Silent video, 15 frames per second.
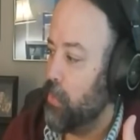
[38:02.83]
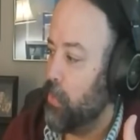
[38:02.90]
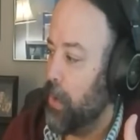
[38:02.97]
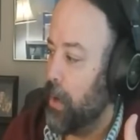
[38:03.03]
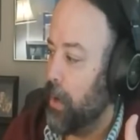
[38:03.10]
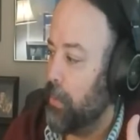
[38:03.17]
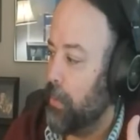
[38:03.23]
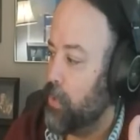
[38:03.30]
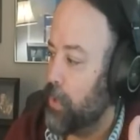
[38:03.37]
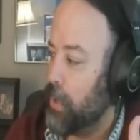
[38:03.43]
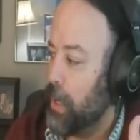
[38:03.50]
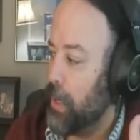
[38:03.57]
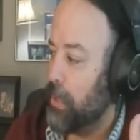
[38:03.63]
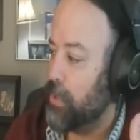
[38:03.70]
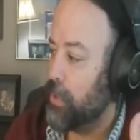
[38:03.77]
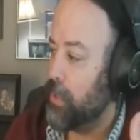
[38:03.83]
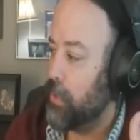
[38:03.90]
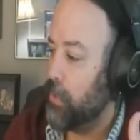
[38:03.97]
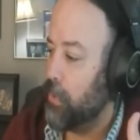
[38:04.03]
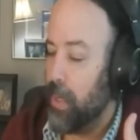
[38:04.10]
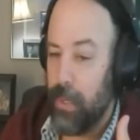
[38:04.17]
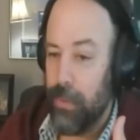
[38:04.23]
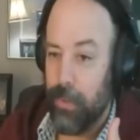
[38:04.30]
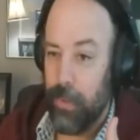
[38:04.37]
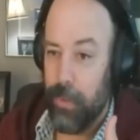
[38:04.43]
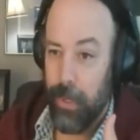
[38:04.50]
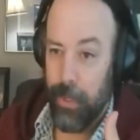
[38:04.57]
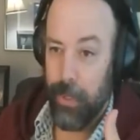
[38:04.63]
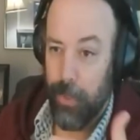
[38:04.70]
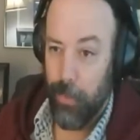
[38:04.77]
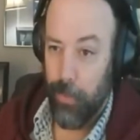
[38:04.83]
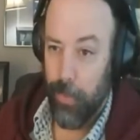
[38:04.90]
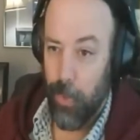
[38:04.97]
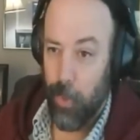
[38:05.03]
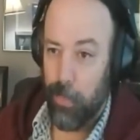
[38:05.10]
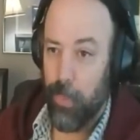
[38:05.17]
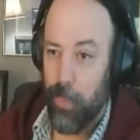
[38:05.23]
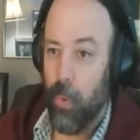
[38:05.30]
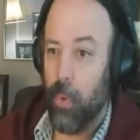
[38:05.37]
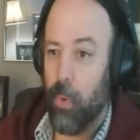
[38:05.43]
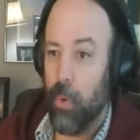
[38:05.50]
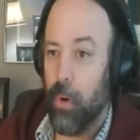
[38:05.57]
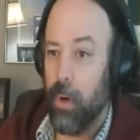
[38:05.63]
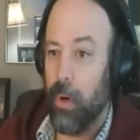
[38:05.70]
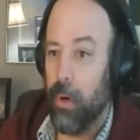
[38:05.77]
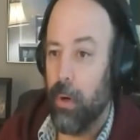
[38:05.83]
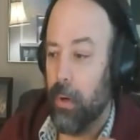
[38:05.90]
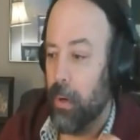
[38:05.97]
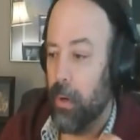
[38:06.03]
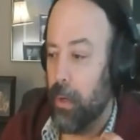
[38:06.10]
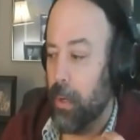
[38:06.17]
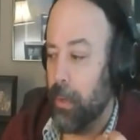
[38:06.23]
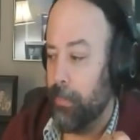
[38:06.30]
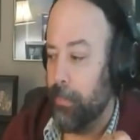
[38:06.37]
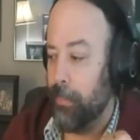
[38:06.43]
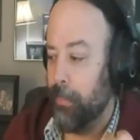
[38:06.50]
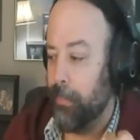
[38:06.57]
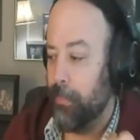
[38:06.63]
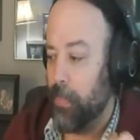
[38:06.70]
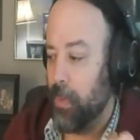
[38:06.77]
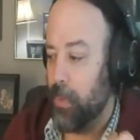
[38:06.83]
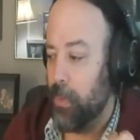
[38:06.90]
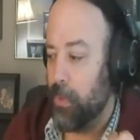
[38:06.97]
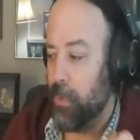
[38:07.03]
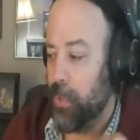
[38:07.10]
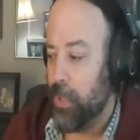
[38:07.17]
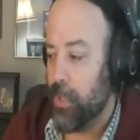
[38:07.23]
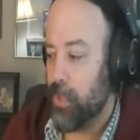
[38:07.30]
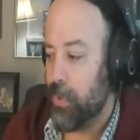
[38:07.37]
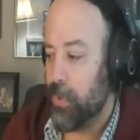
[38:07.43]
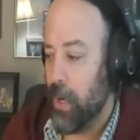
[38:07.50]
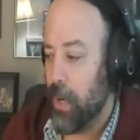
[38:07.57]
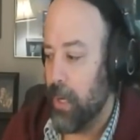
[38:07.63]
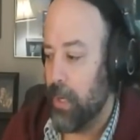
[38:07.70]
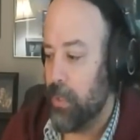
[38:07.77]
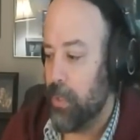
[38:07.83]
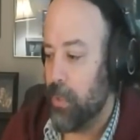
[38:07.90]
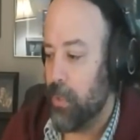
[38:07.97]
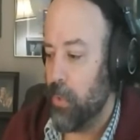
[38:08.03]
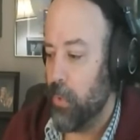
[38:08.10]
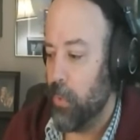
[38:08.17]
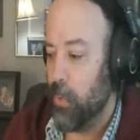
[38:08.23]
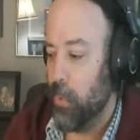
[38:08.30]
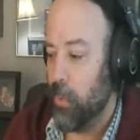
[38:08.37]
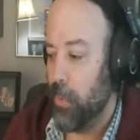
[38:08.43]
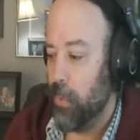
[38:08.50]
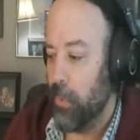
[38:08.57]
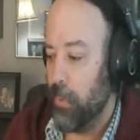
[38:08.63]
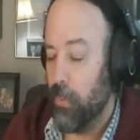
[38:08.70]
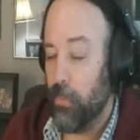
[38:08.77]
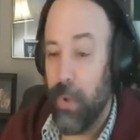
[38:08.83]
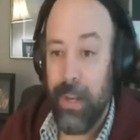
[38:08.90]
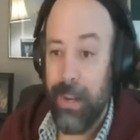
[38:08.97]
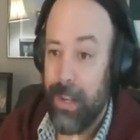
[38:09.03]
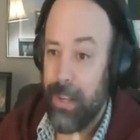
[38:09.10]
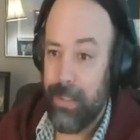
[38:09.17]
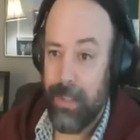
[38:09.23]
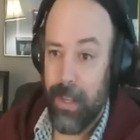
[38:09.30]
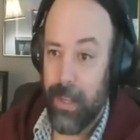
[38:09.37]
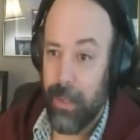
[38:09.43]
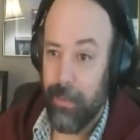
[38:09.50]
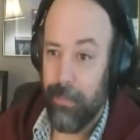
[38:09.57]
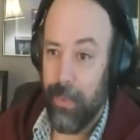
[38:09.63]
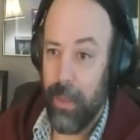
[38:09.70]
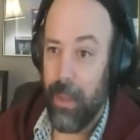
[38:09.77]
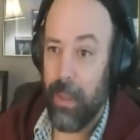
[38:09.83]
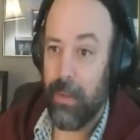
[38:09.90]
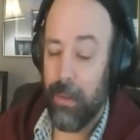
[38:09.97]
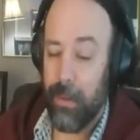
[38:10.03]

where I'm trying to either in a group or just trying to write an essay, and